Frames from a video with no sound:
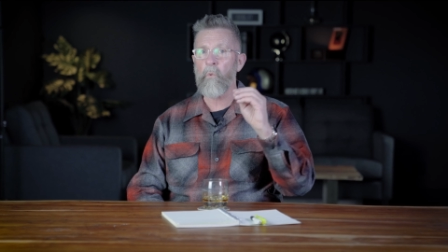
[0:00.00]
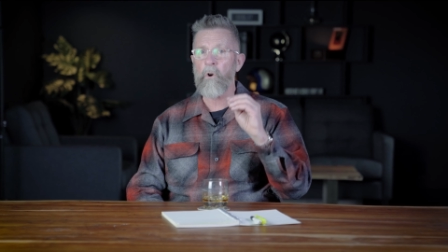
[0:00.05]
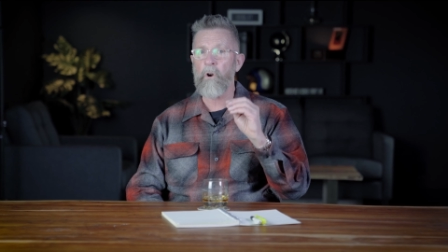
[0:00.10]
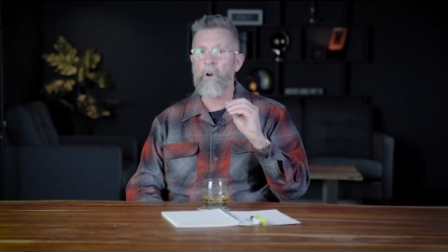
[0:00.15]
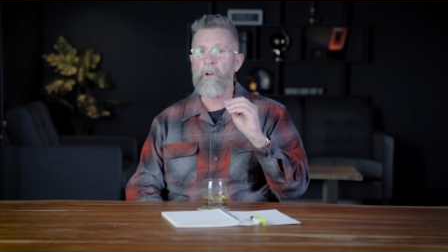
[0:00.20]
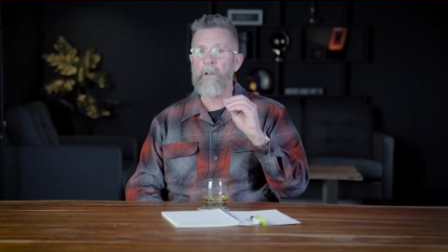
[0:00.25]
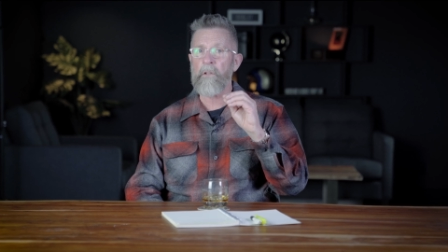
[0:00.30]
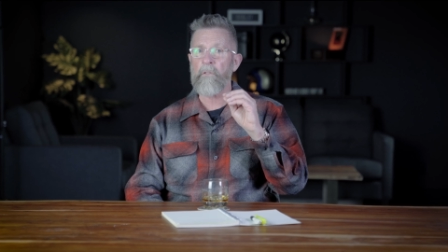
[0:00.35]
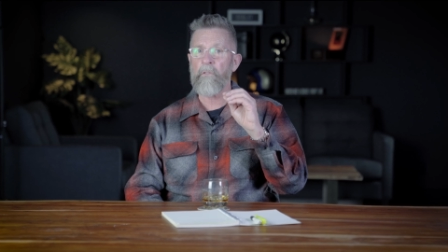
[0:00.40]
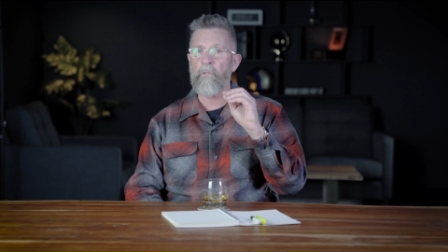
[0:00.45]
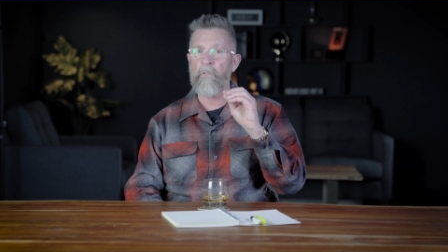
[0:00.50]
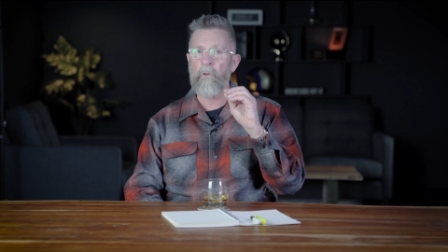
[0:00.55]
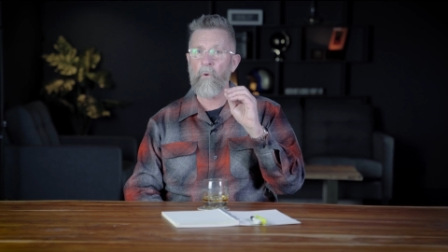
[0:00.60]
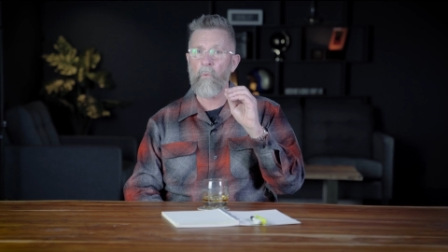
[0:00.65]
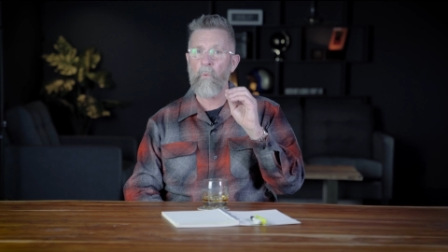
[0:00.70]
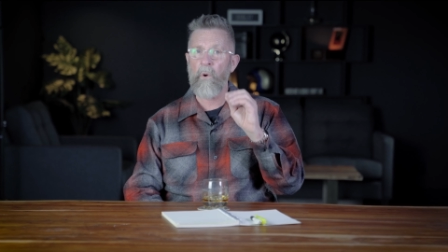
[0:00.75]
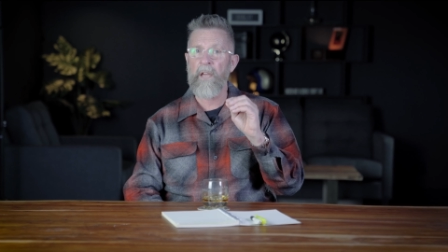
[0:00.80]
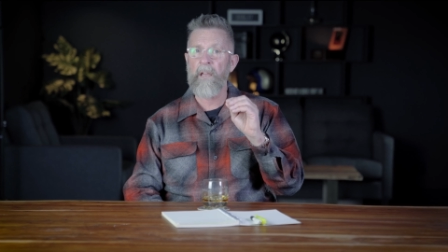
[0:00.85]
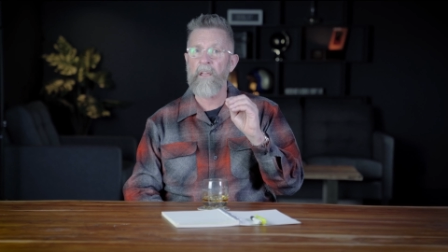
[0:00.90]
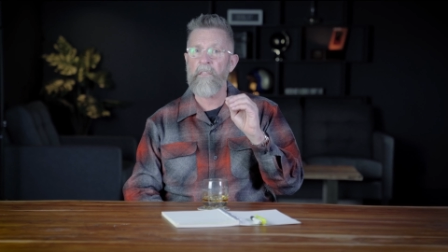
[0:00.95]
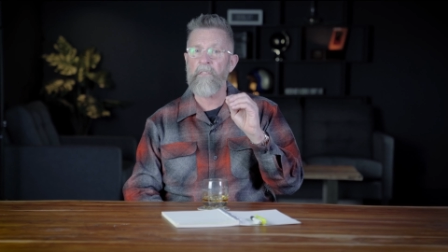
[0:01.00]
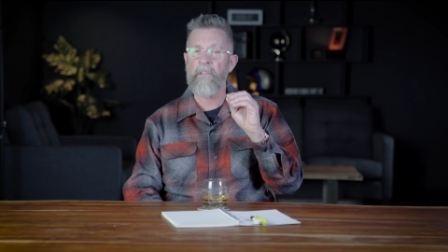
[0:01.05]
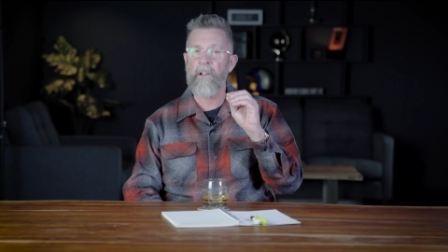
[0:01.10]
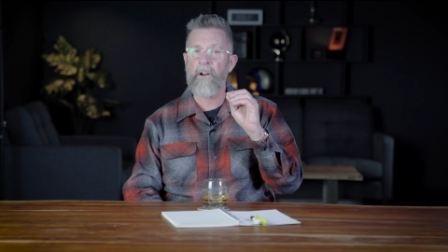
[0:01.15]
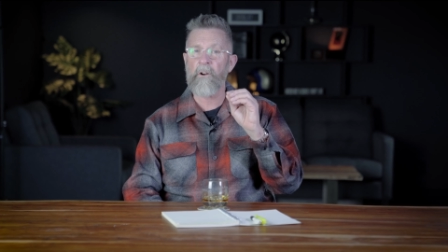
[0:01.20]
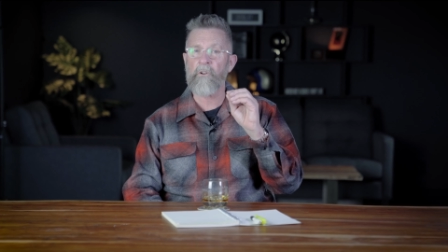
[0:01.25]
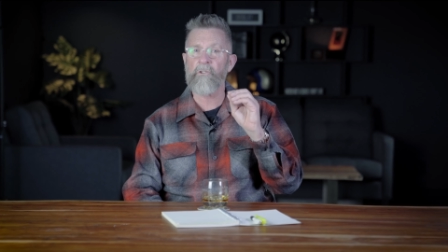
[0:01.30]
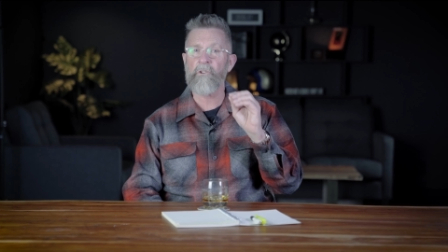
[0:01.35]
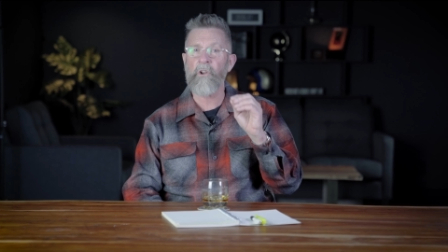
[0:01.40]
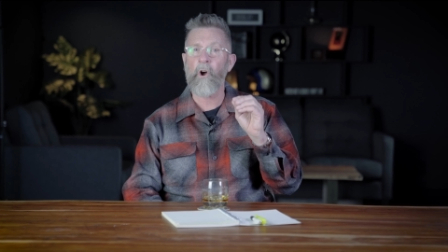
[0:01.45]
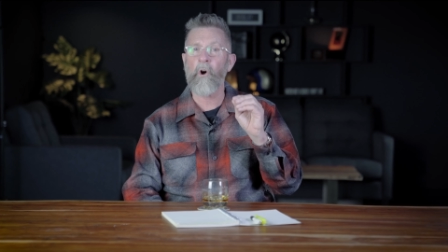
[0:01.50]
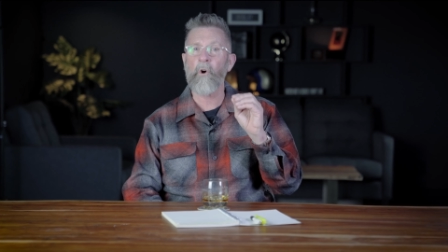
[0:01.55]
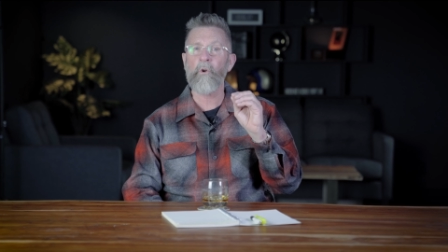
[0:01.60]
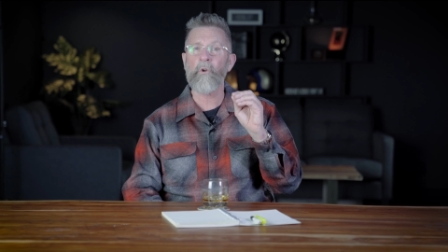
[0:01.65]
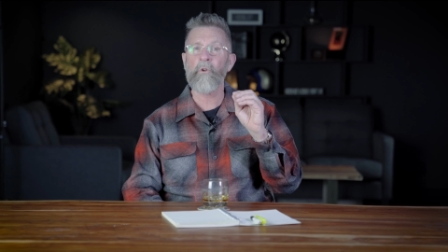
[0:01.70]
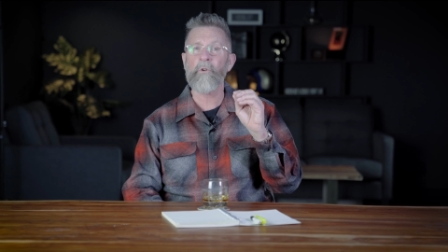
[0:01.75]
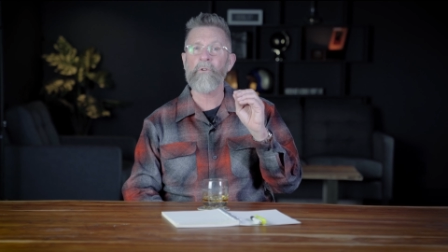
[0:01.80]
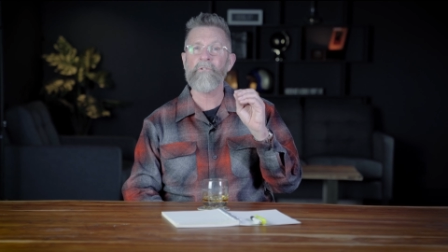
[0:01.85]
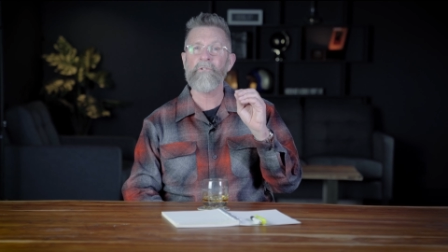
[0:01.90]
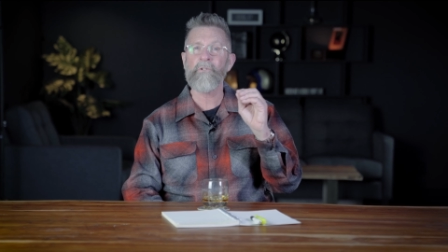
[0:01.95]
work the way they're
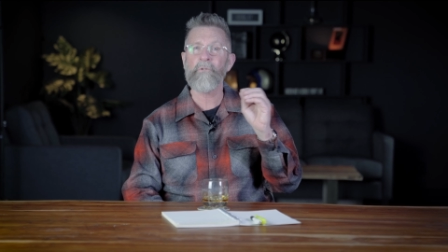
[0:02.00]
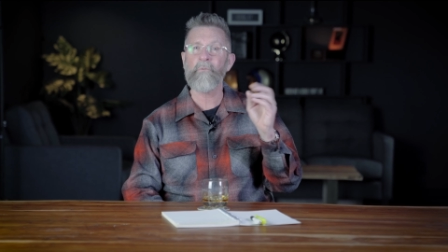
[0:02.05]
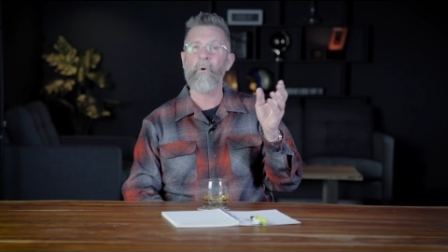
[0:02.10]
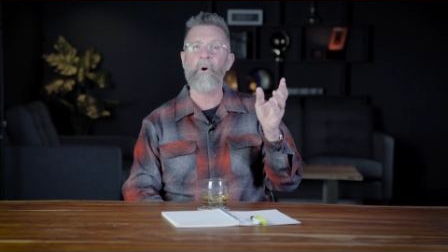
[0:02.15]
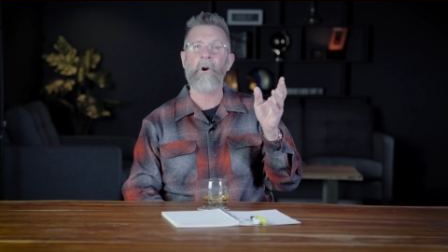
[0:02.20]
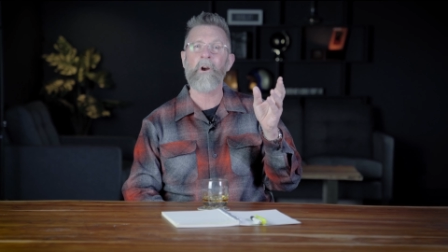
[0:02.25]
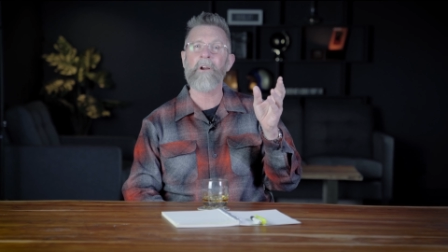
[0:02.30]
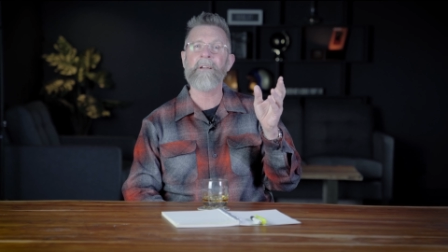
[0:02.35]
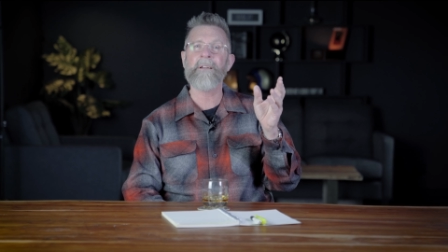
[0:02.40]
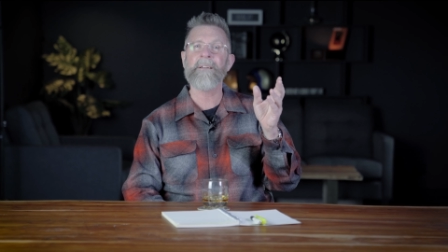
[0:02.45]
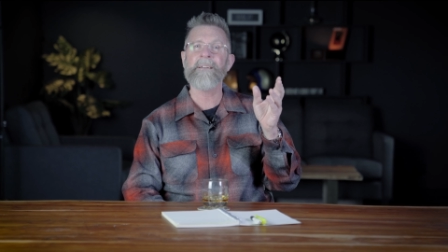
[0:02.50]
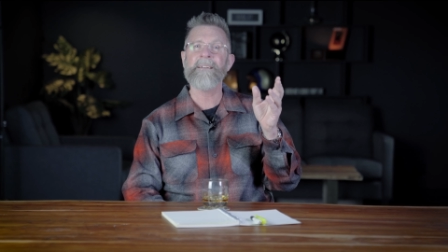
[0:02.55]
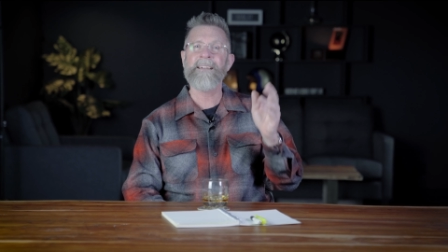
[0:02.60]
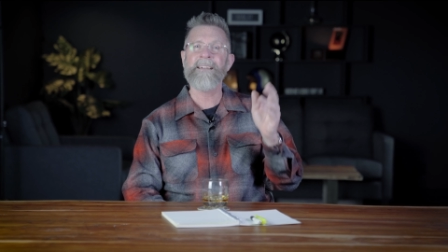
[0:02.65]
told to work.